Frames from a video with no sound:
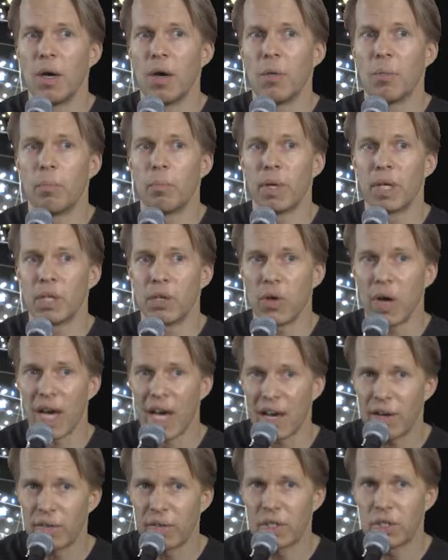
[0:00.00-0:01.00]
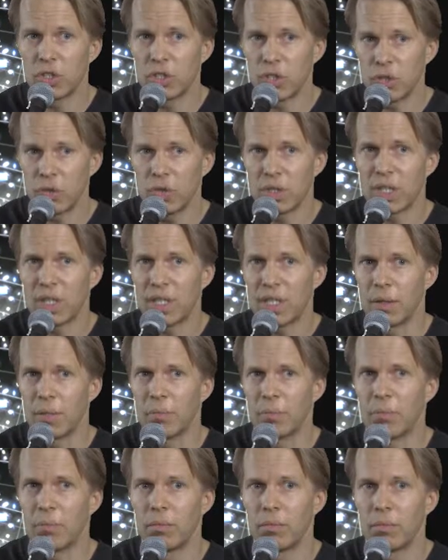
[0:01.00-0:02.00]
But you have to choose
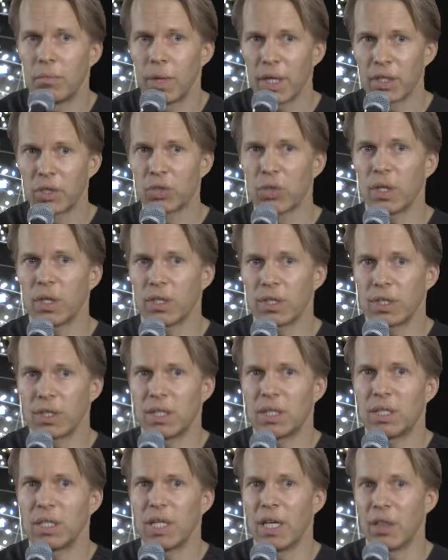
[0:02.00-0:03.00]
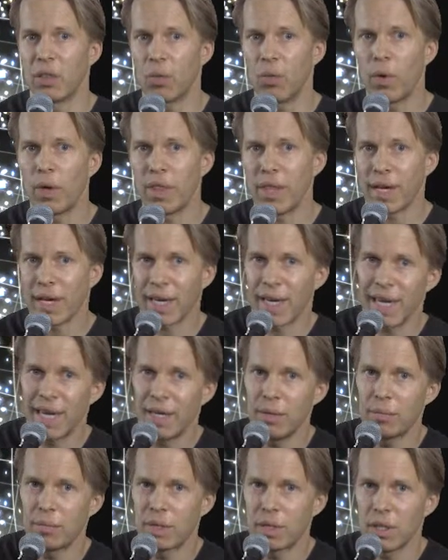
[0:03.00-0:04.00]
him by trusting in the one that
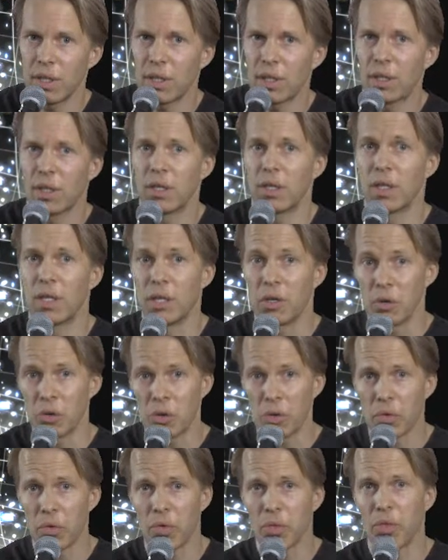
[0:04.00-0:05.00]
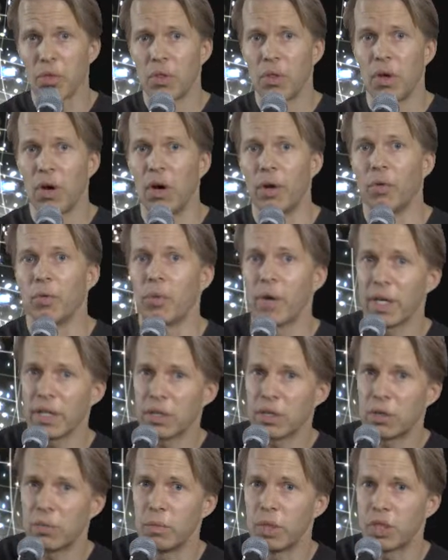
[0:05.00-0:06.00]
came to the earth on a
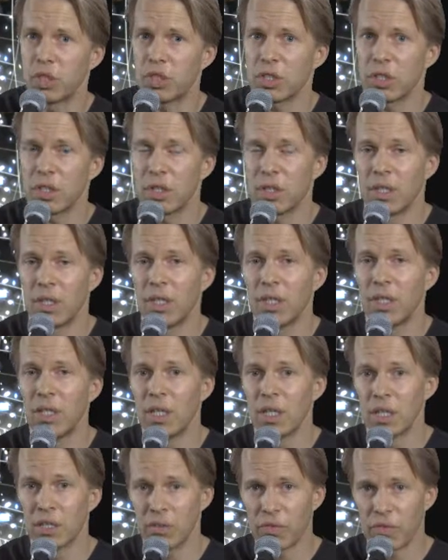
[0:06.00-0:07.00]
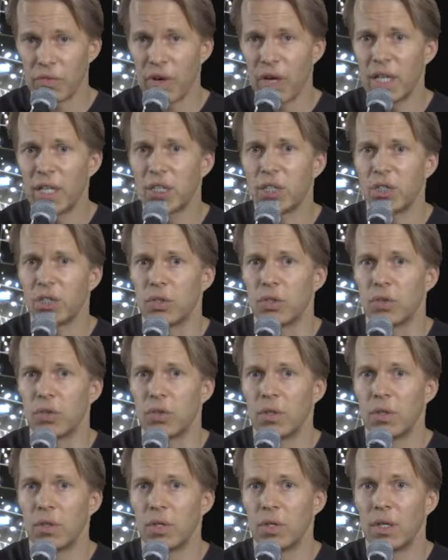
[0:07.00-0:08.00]
rescue mission to find you
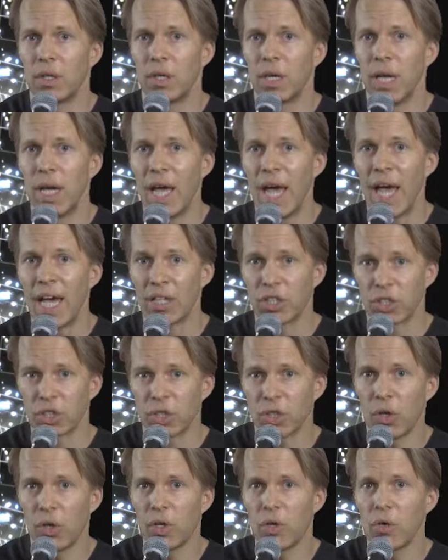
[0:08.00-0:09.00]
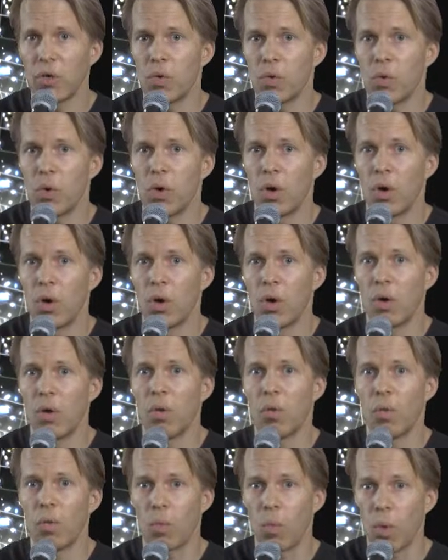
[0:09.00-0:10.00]
and show you
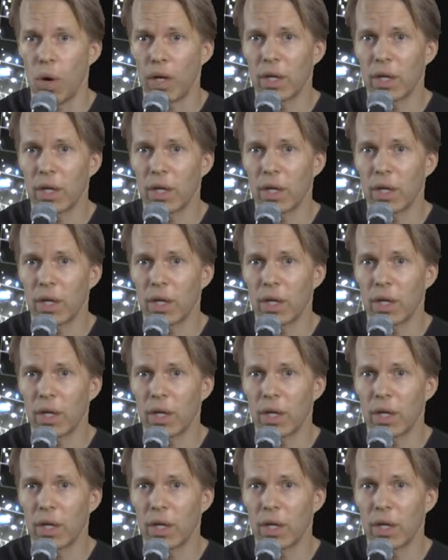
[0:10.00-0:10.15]
what